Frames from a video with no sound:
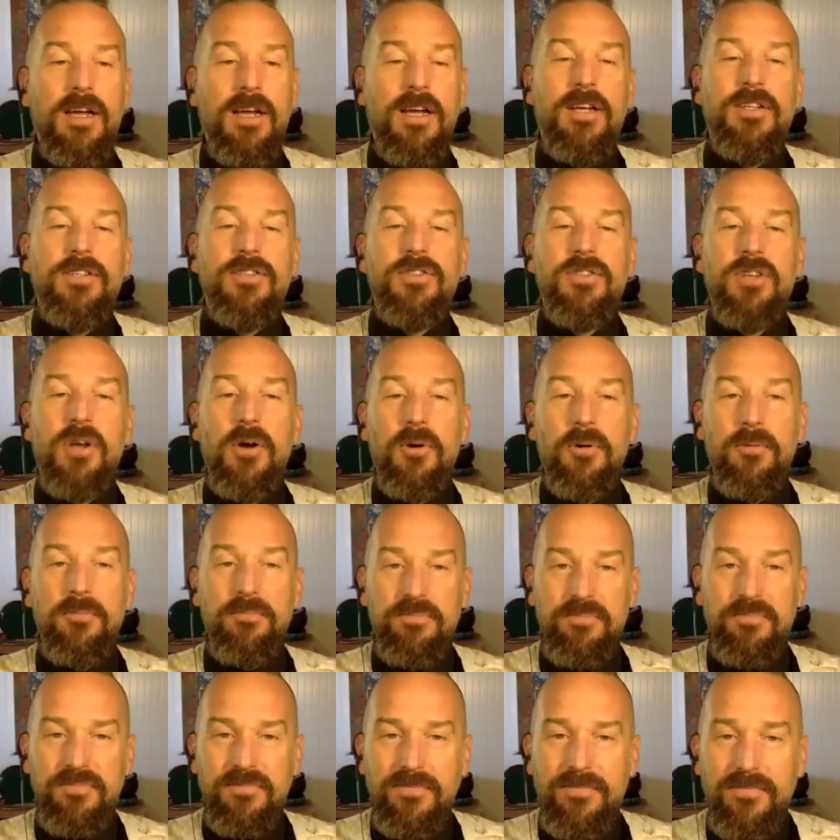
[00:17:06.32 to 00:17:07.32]
So
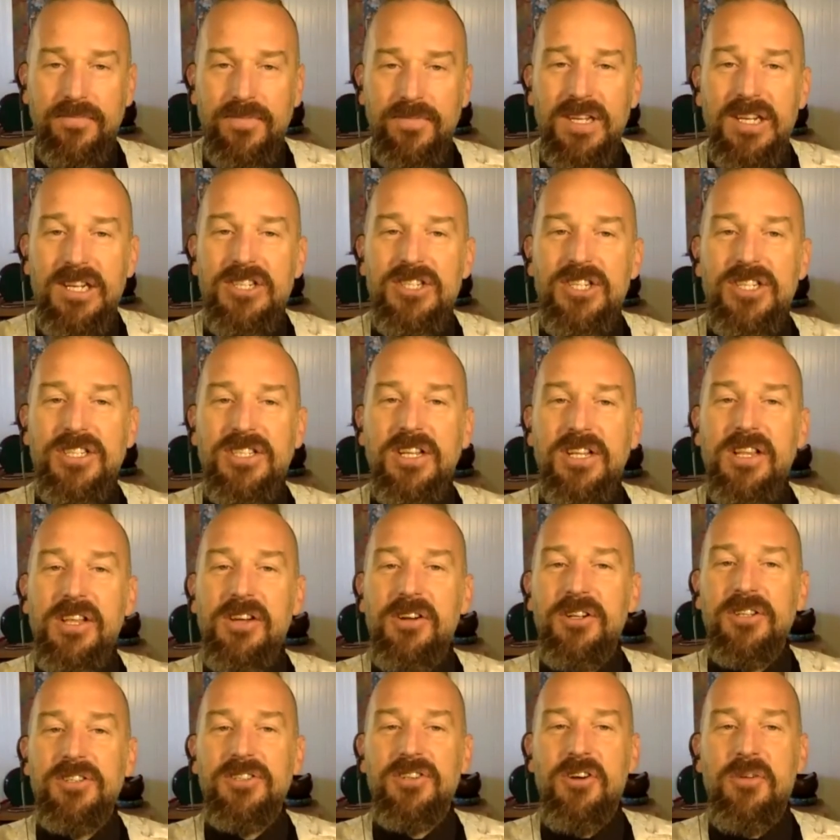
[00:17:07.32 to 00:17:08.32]
just a
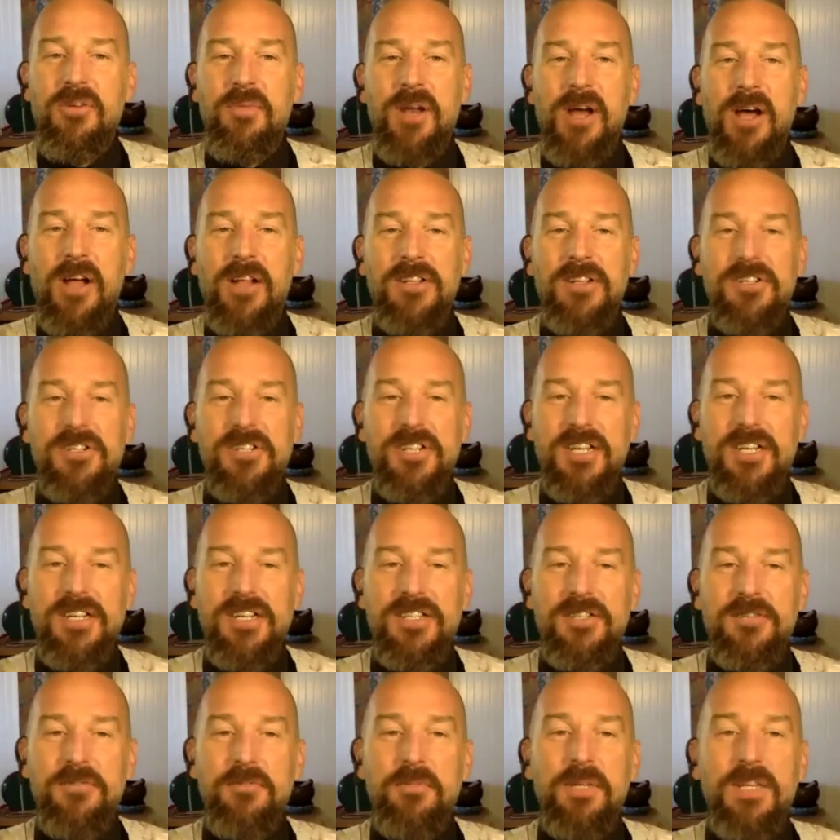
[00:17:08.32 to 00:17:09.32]
little terminology
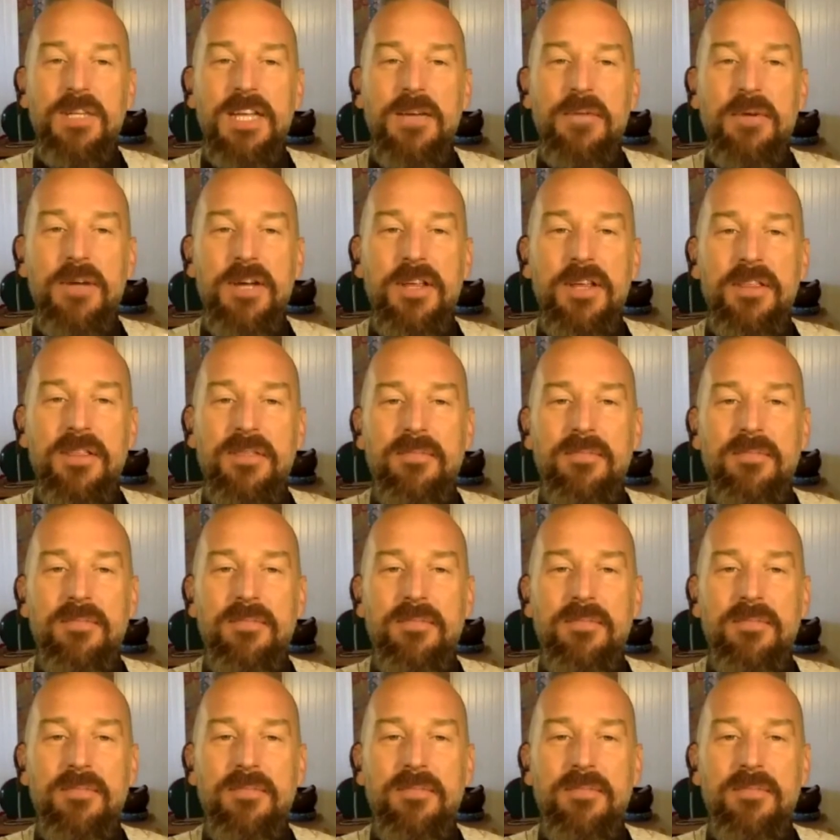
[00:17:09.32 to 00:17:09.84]
to play with.